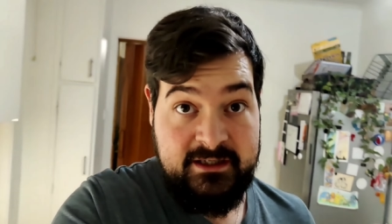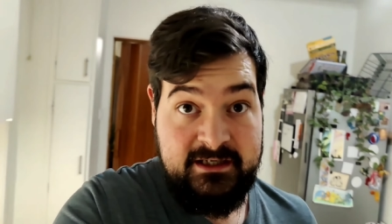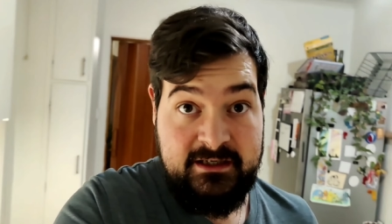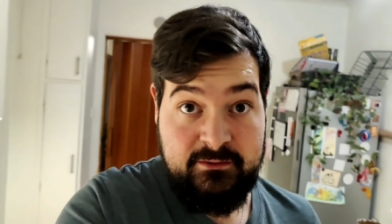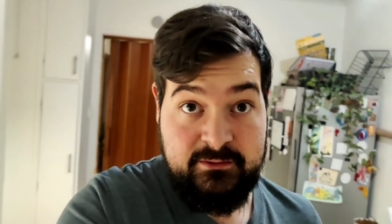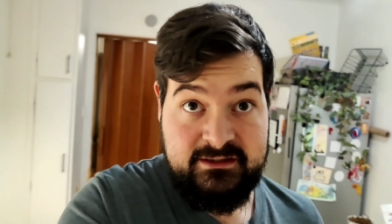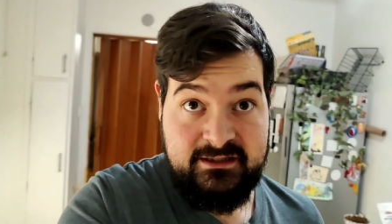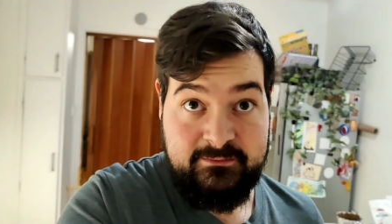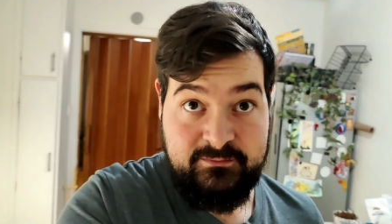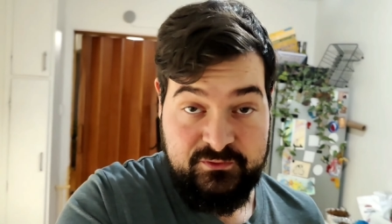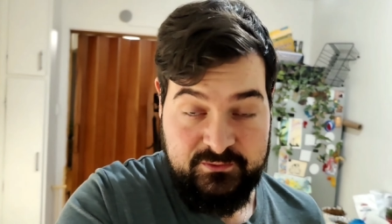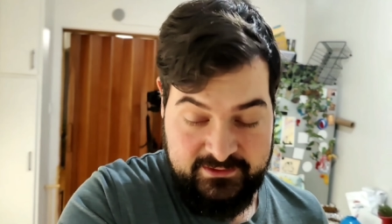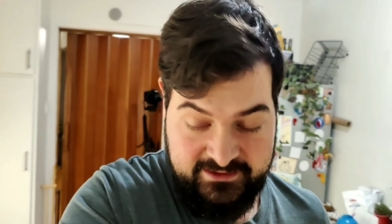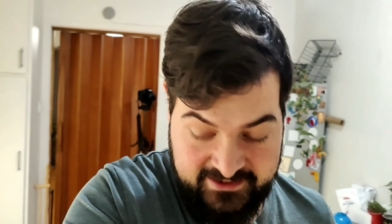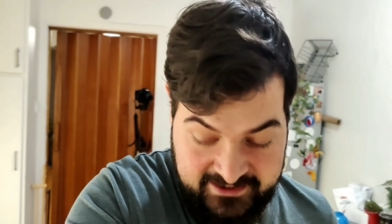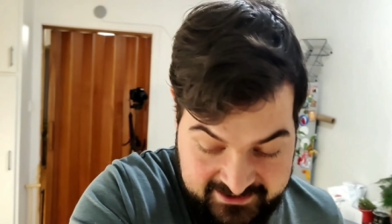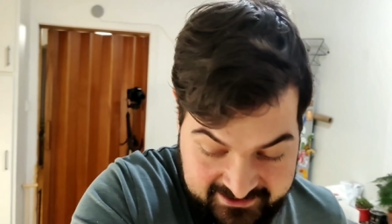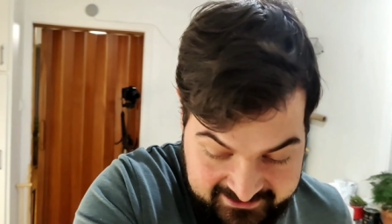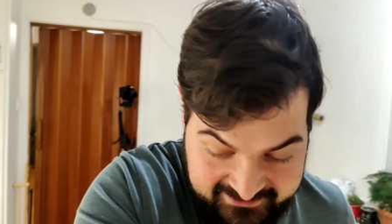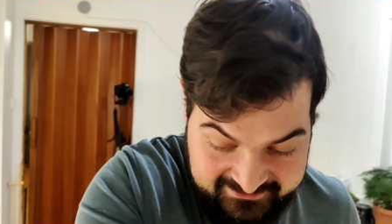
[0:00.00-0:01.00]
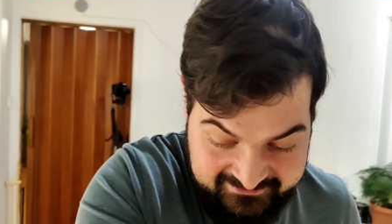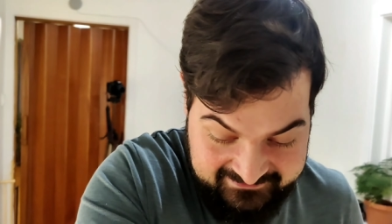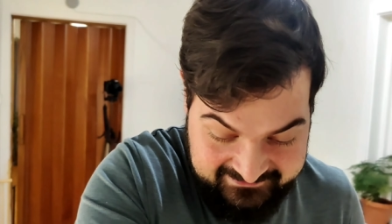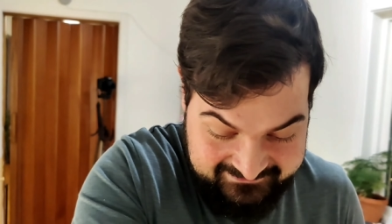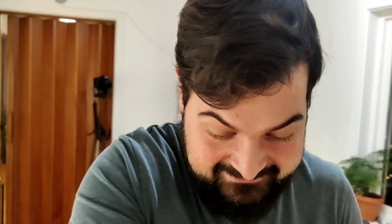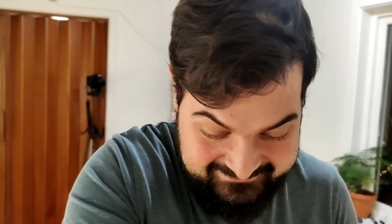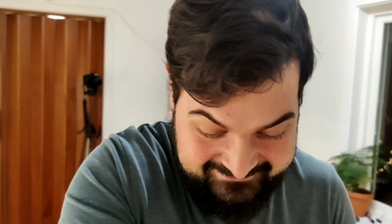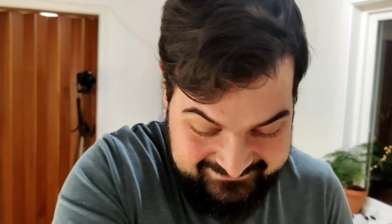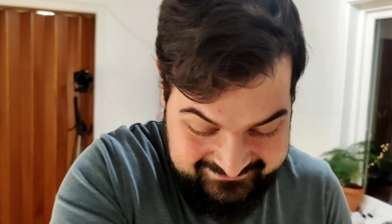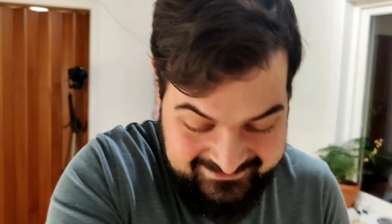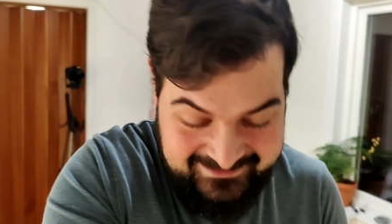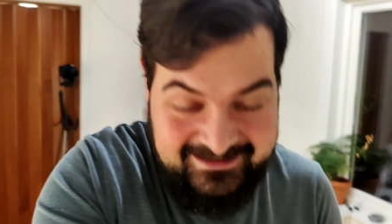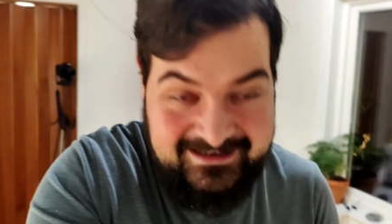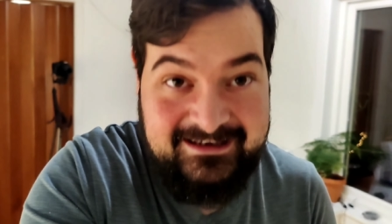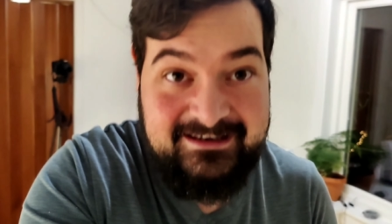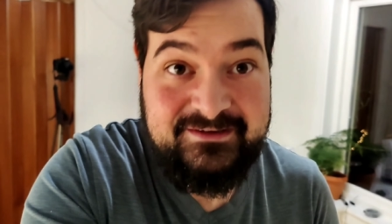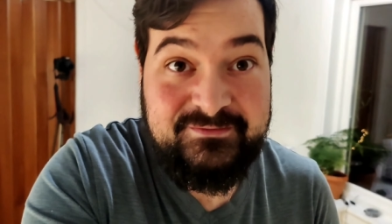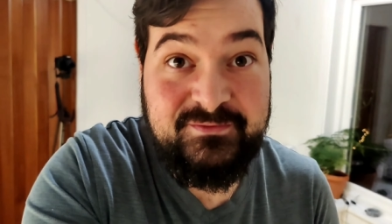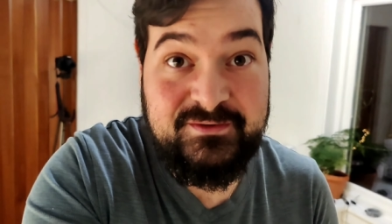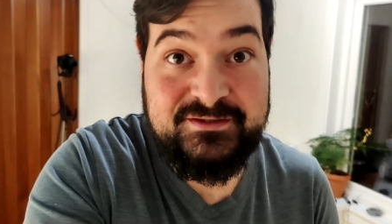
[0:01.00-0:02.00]
idea what I'm doing.
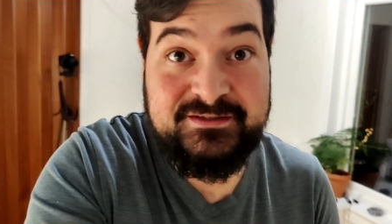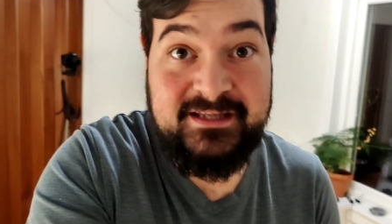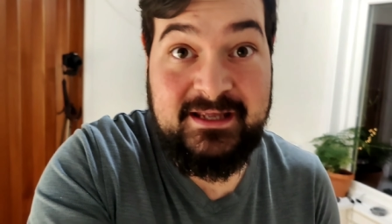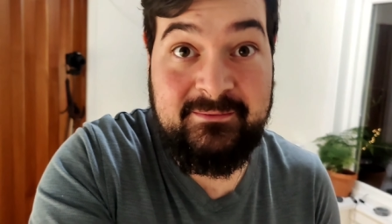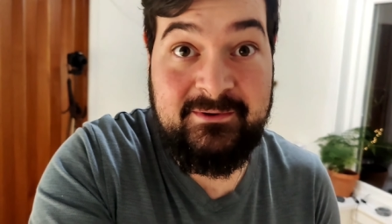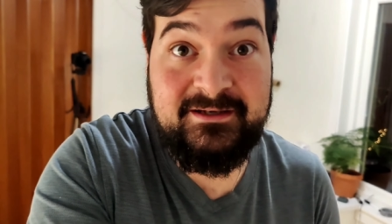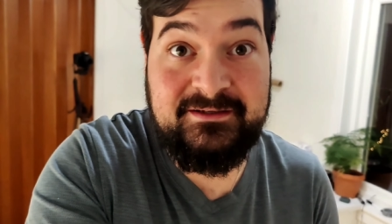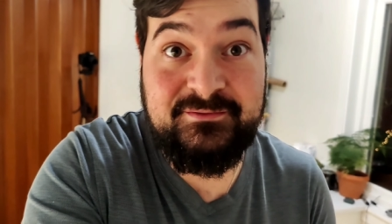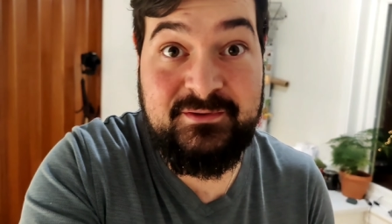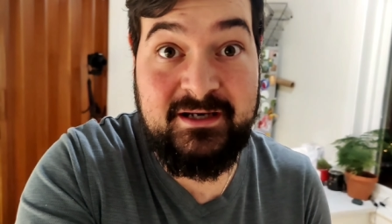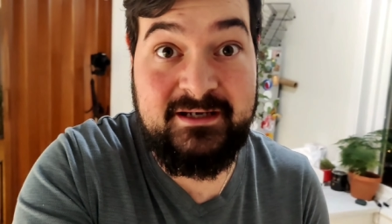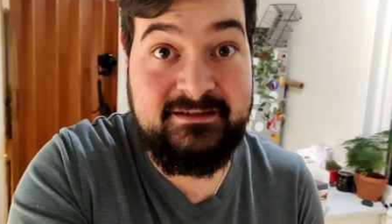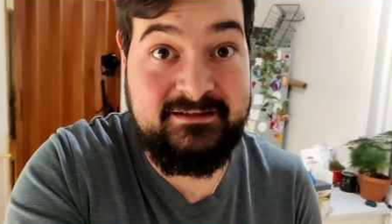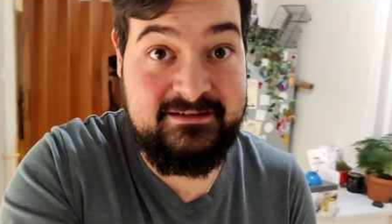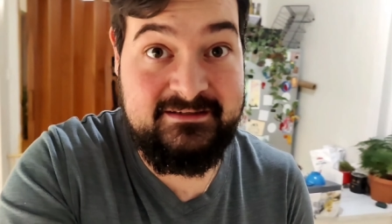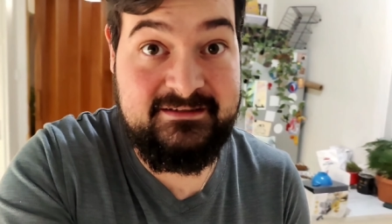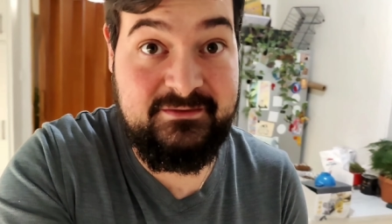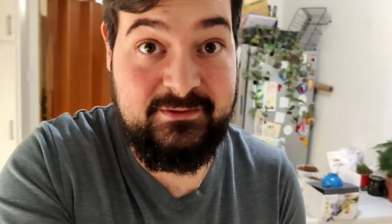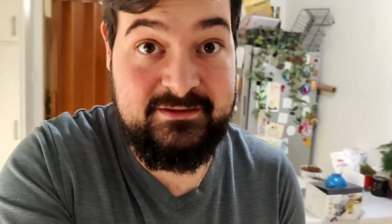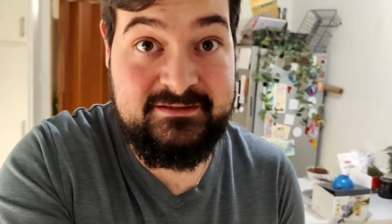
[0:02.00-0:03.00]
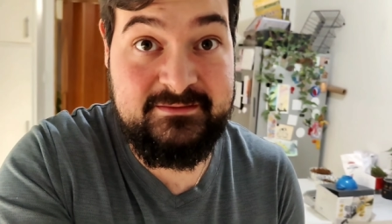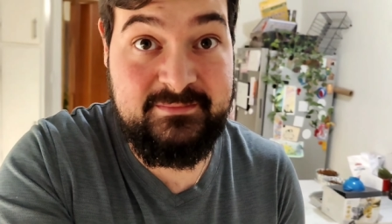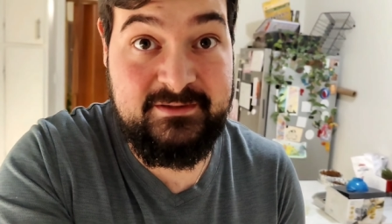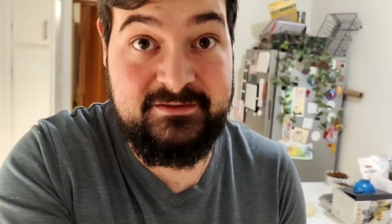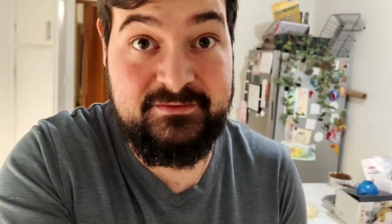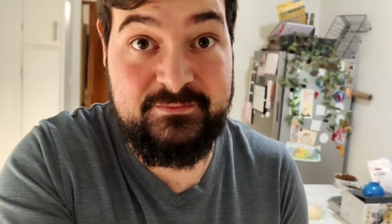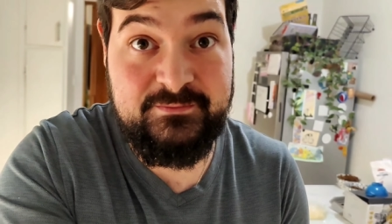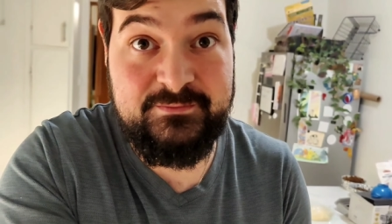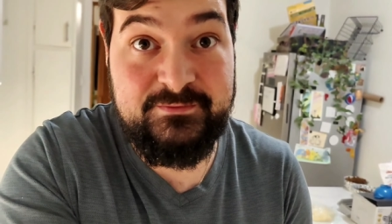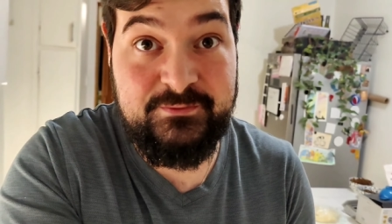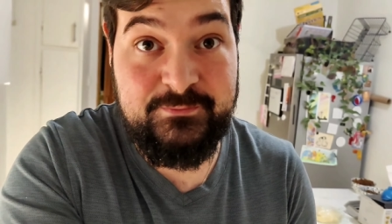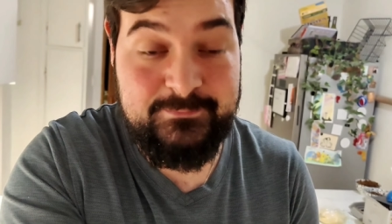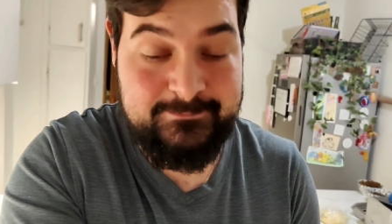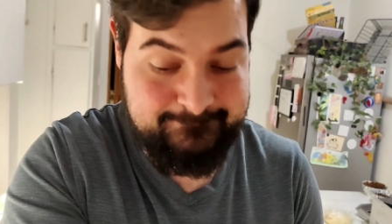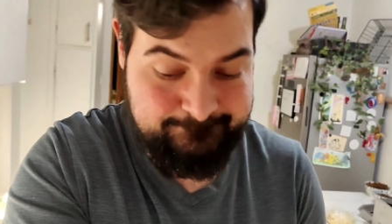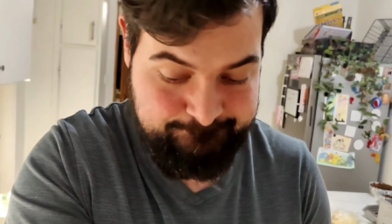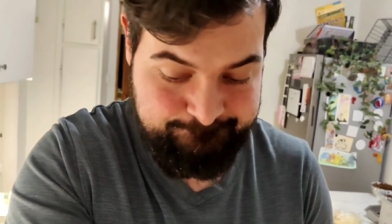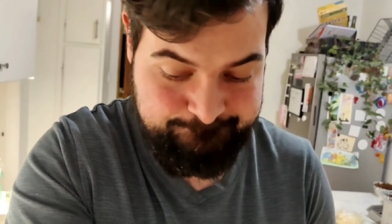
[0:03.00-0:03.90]
It's the first time I'm trying this recipe too, so